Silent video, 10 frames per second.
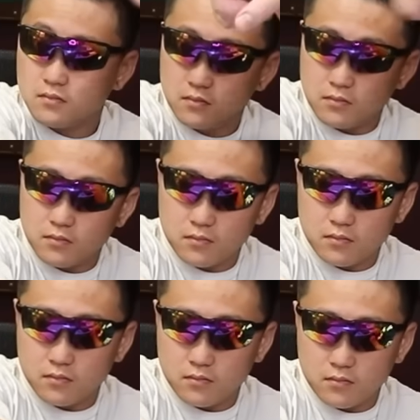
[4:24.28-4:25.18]

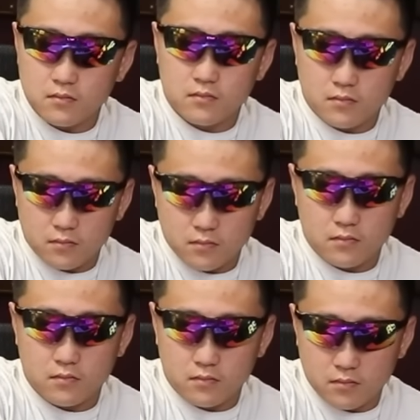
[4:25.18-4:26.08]

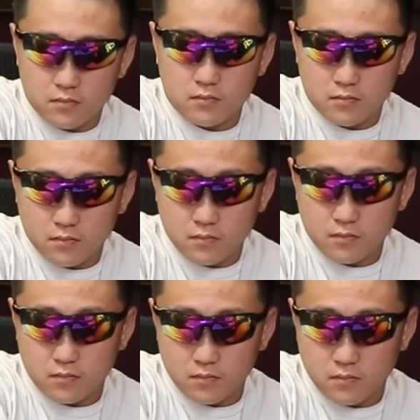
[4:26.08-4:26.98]

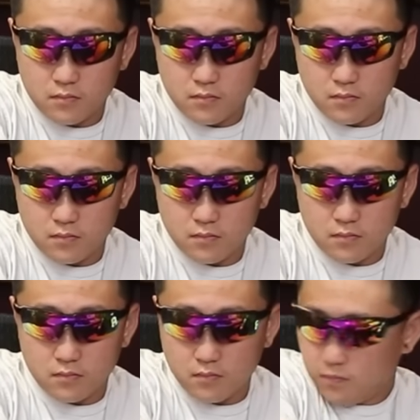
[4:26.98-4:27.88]

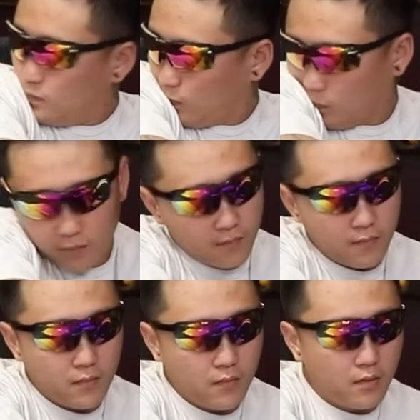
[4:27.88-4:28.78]

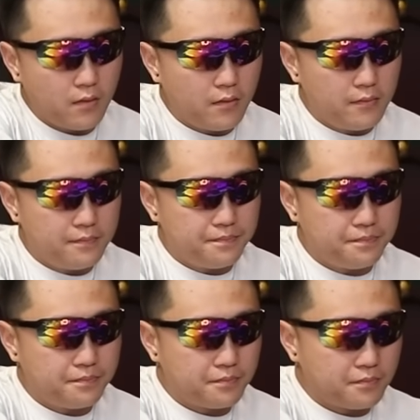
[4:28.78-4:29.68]

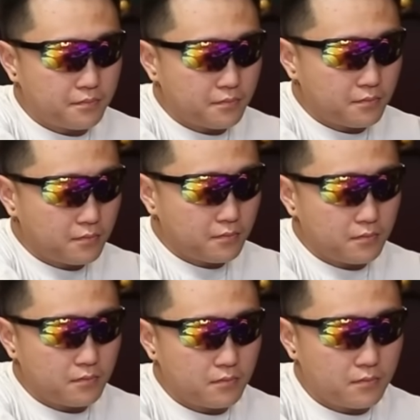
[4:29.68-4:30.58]

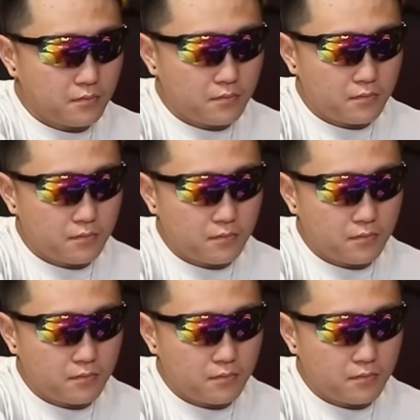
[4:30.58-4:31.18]
The person shown says nothing.